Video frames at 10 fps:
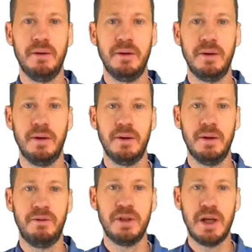the, the,
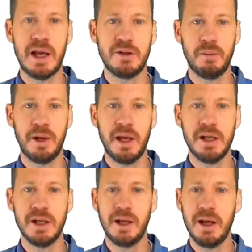the fertilizer
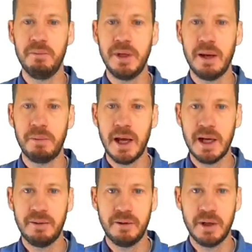application can be
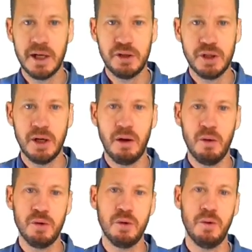applied for nitrogen
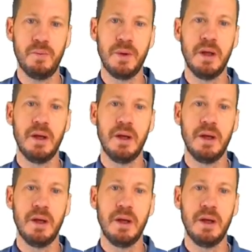also.